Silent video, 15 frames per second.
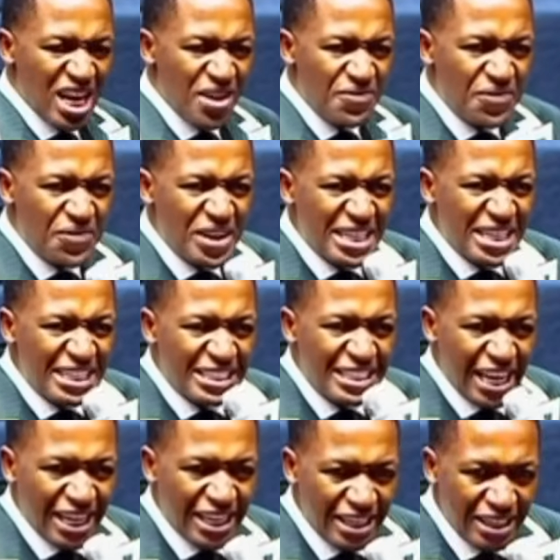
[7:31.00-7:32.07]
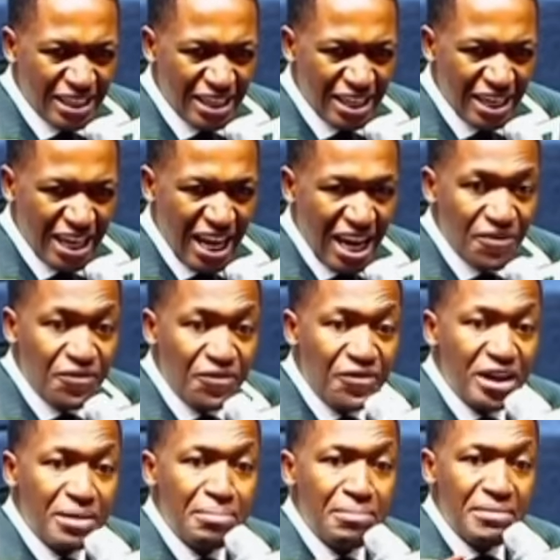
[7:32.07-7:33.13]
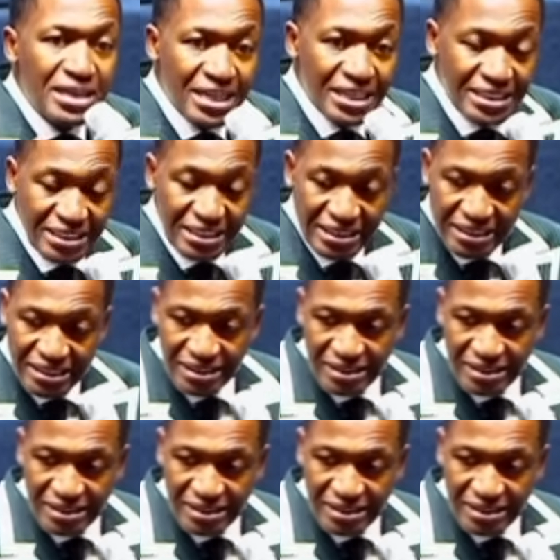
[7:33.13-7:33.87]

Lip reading: every day, every minute,